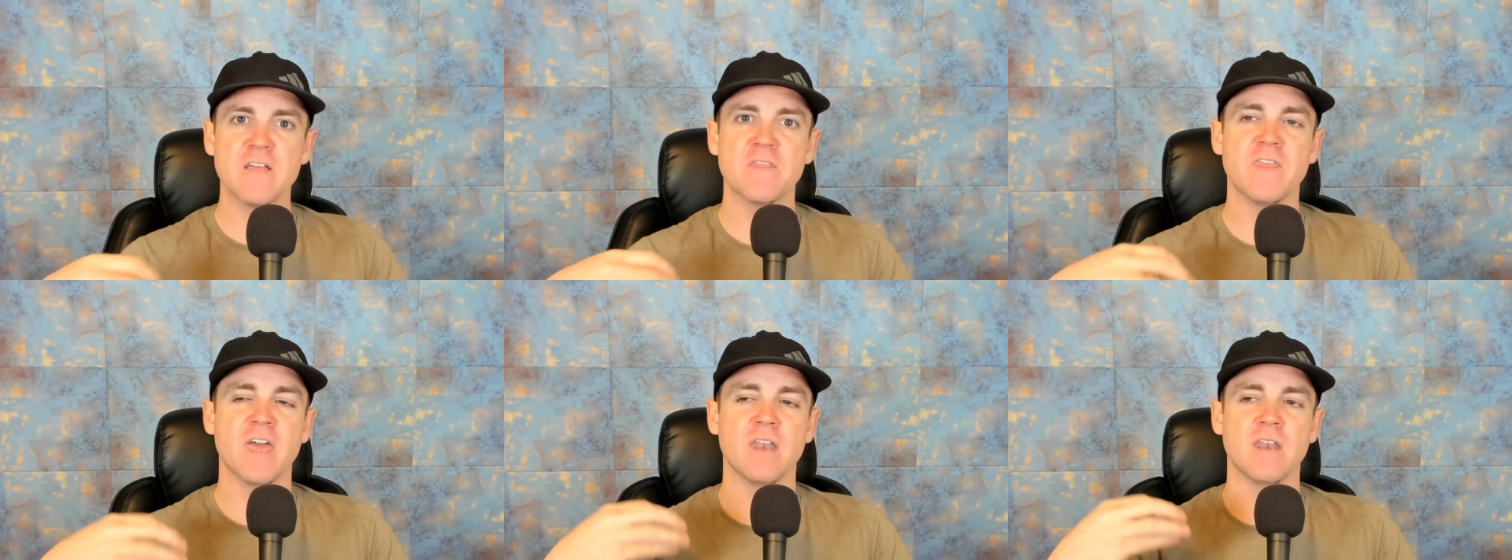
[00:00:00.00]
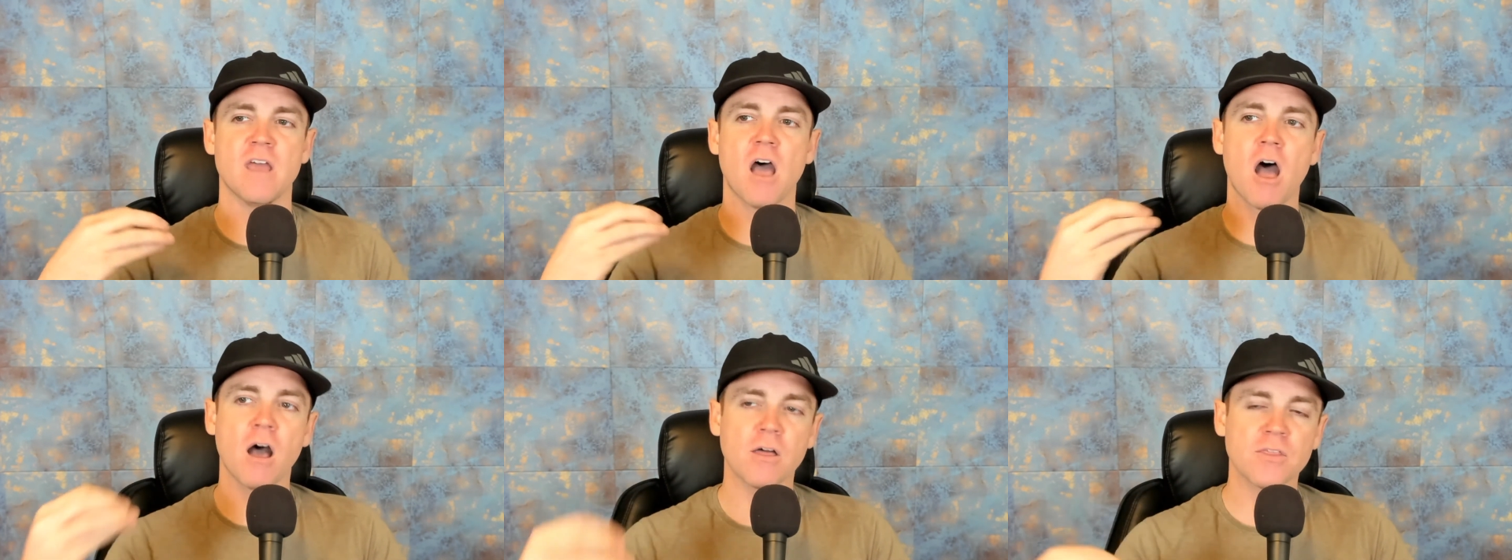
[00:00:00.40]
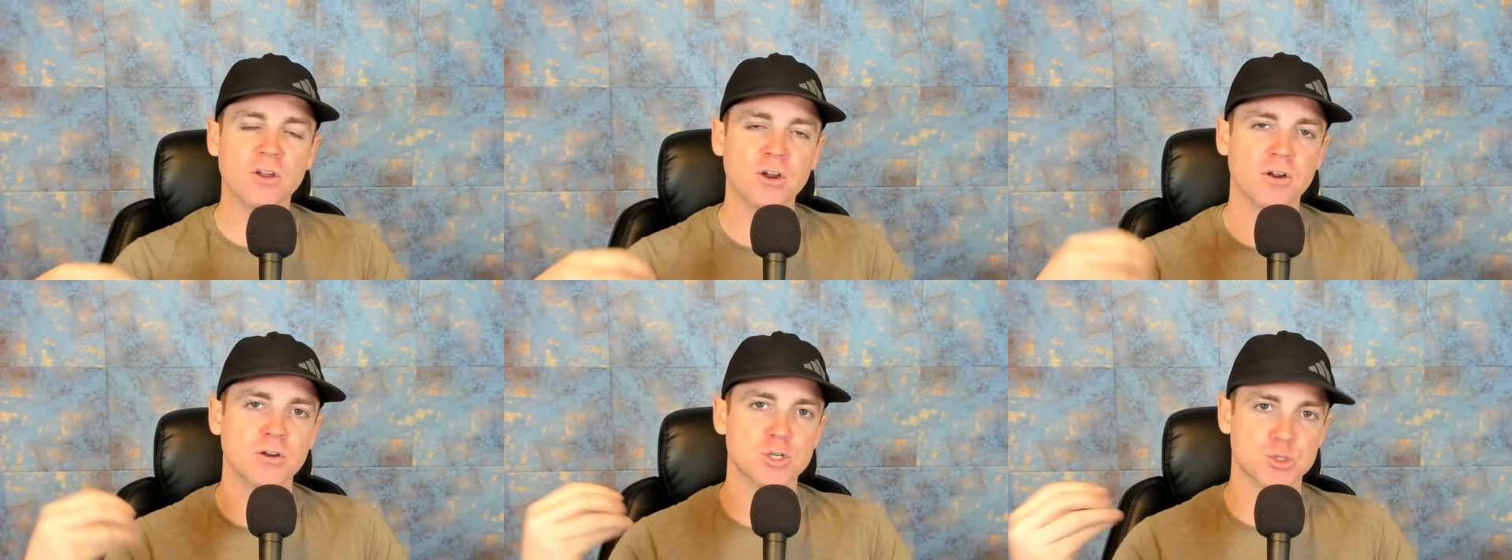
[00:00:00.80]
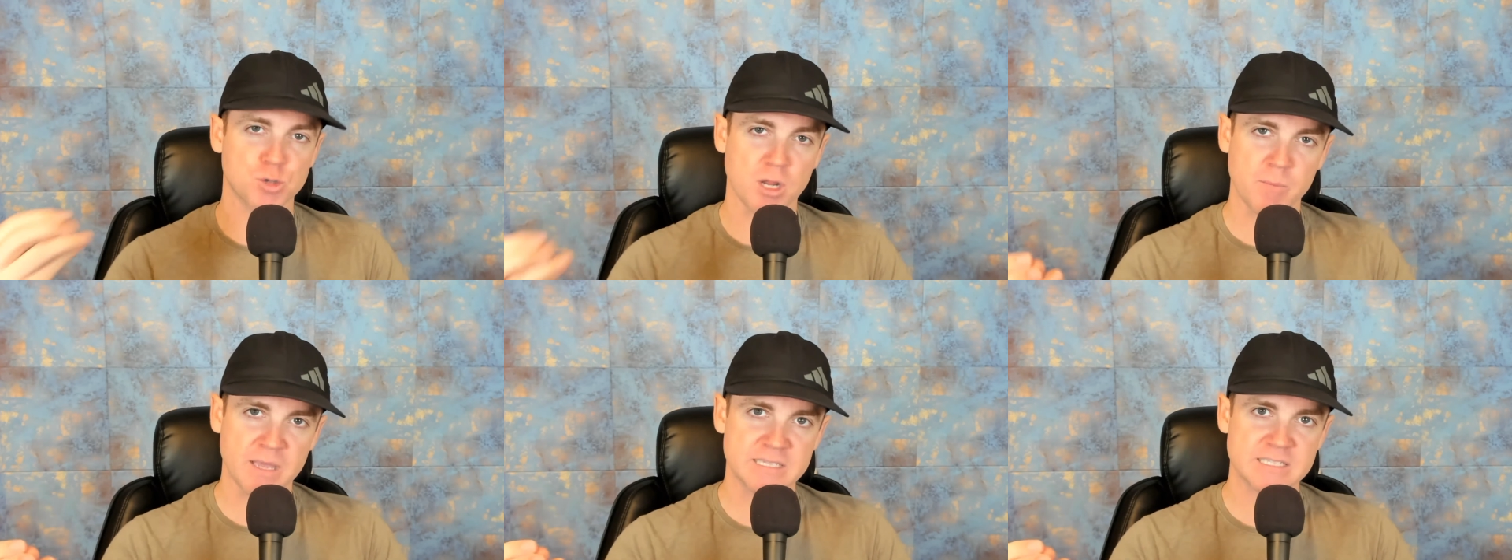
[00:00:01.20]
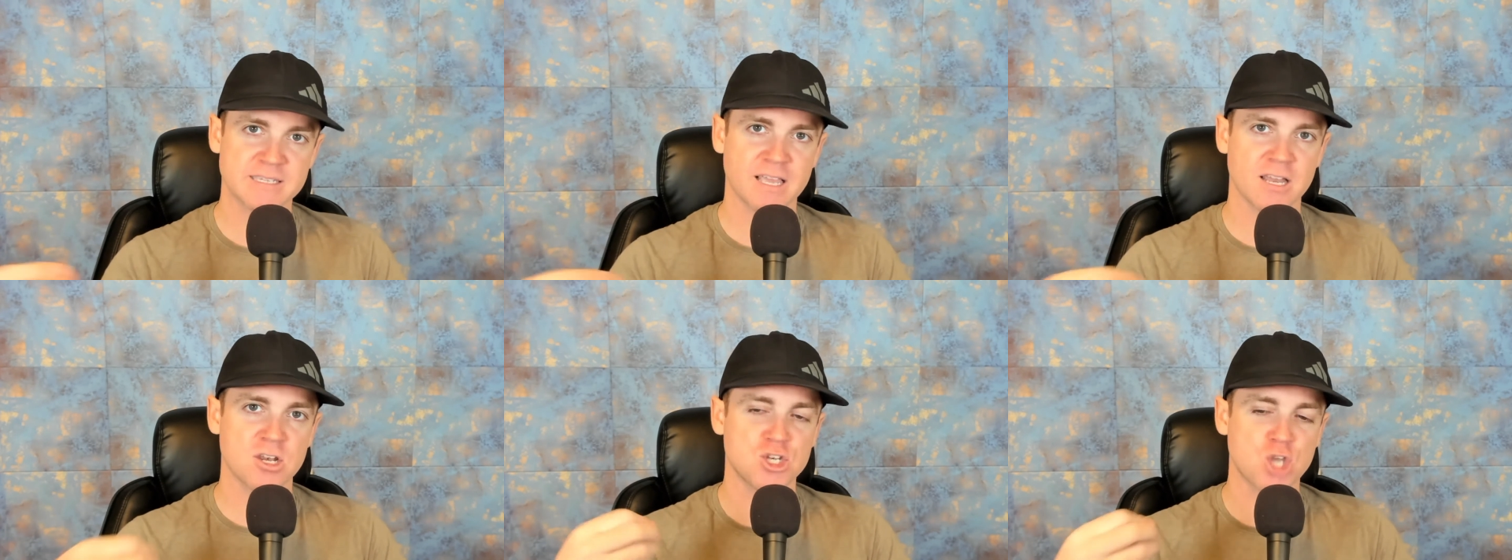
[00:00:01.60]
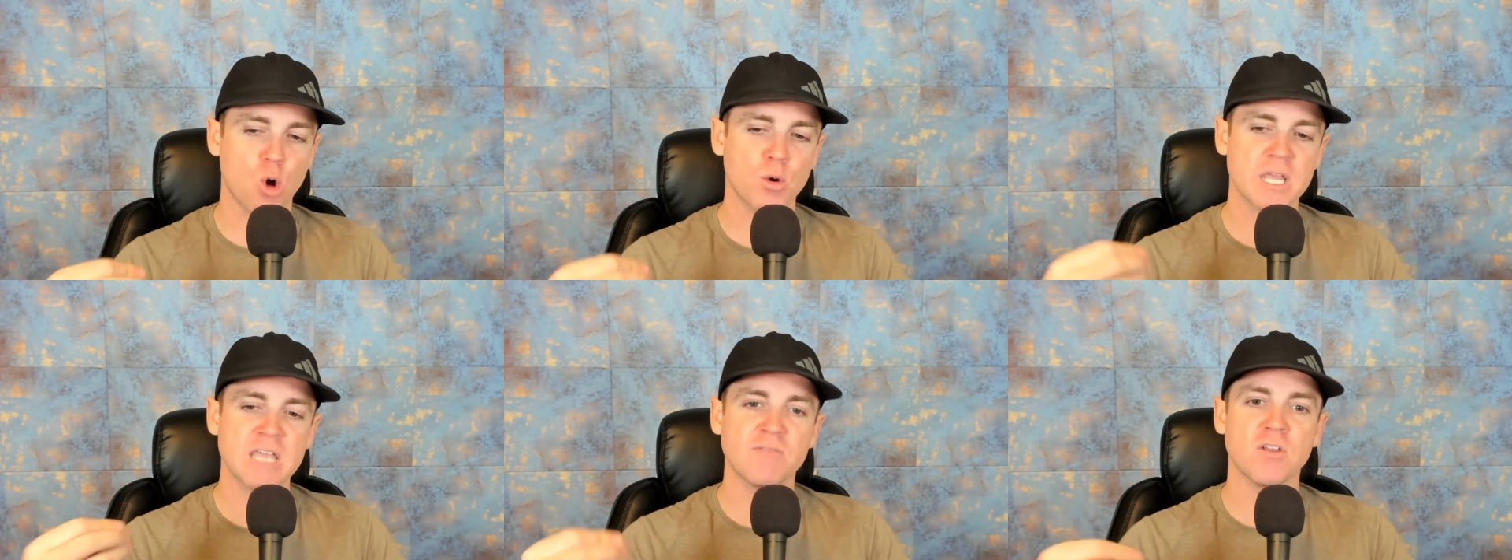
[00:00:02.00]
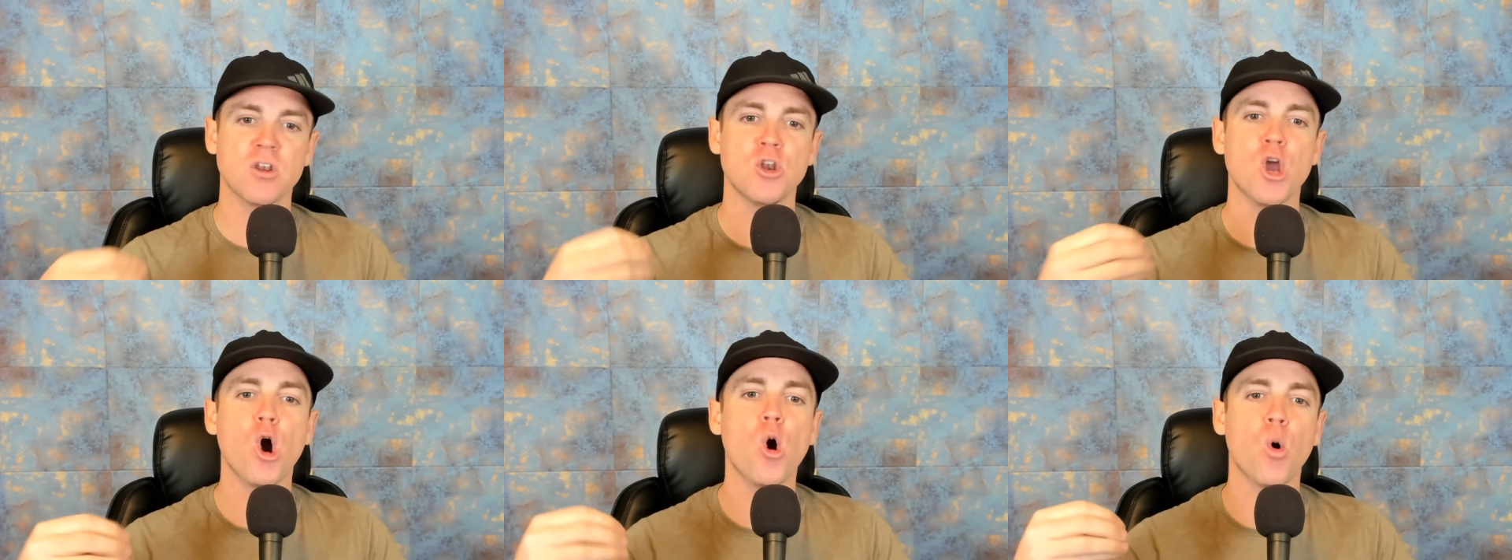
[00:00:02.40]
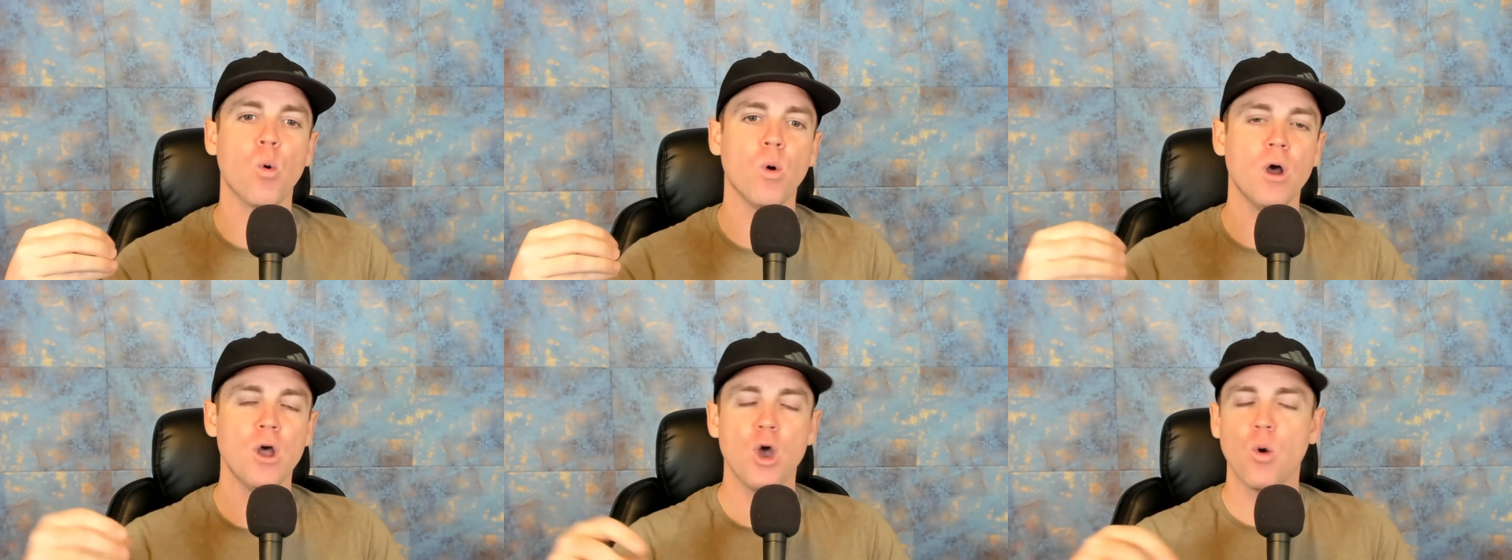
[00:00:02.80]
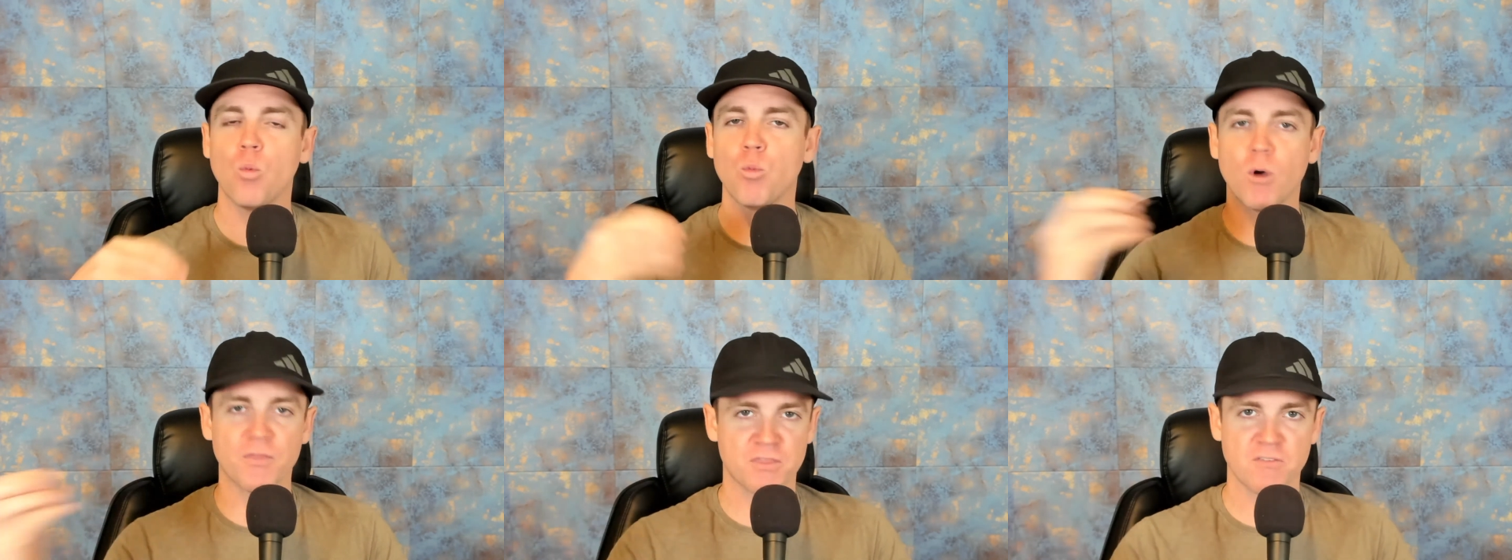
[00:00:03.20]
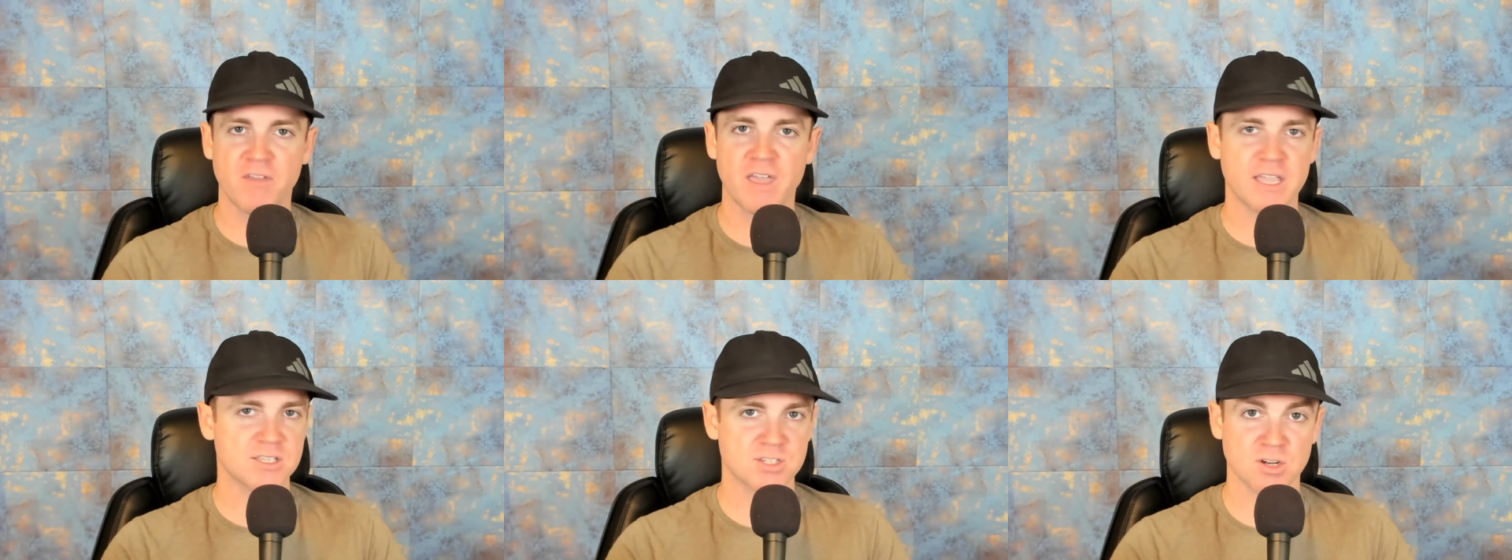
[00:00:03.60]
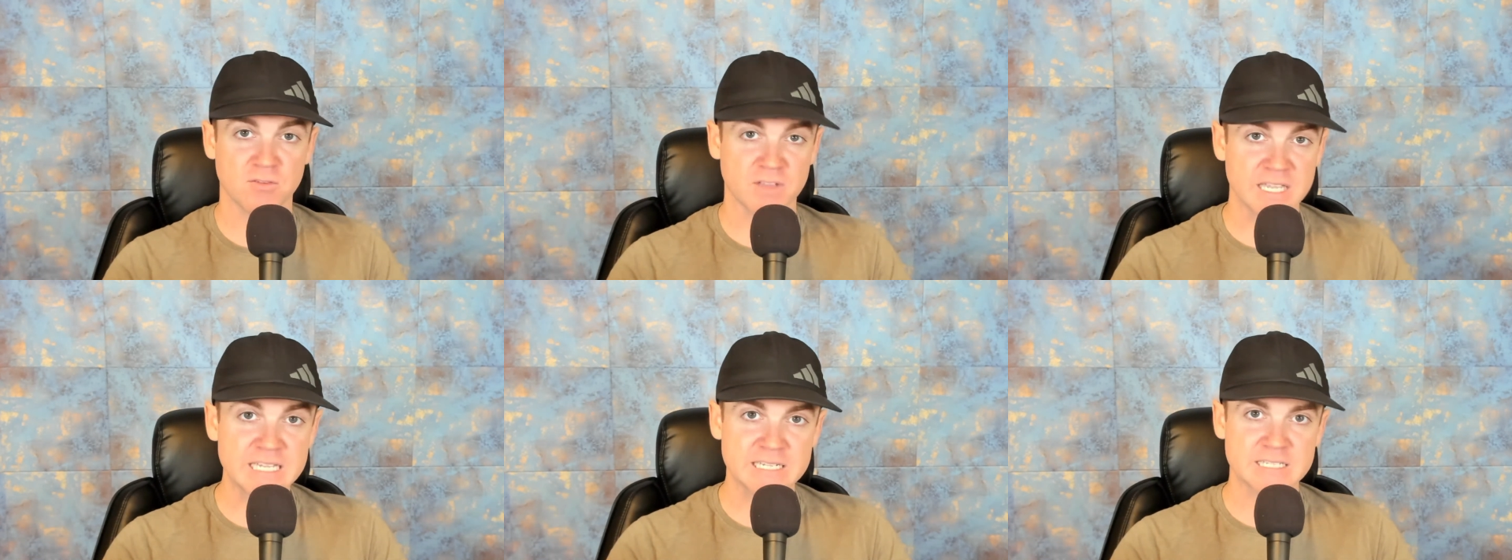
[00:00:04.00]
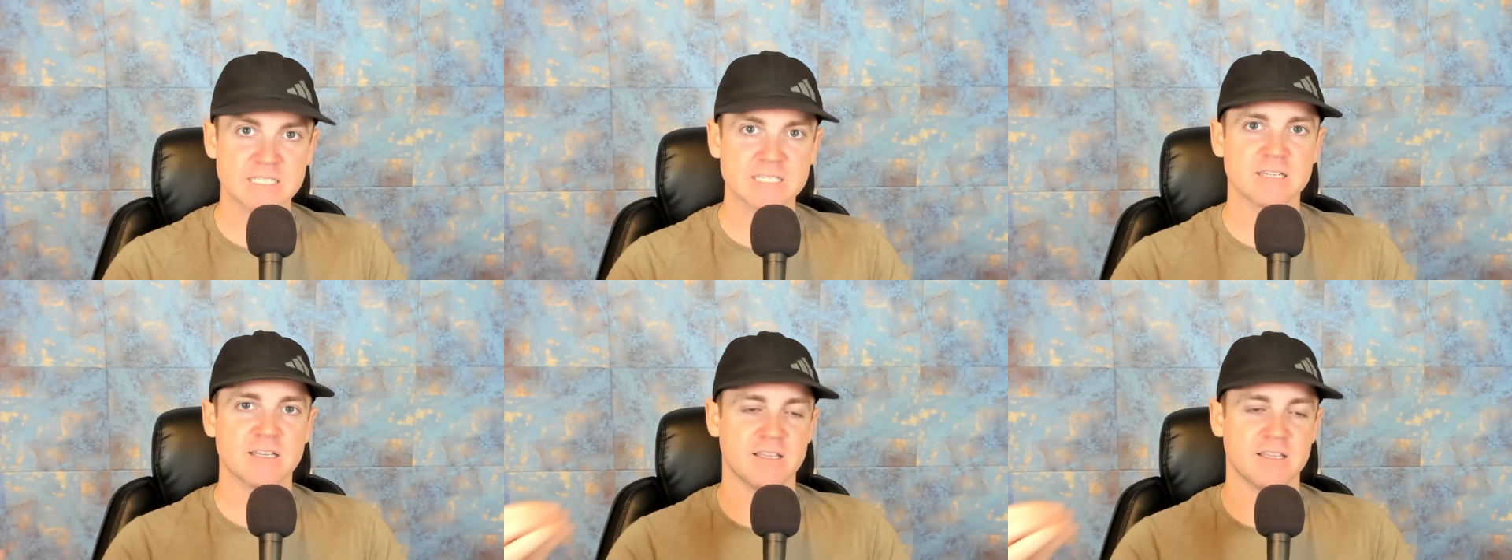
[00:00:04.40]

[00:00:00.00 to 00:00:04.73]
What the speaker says: than other treatments that don't even know what the vagus nerve is.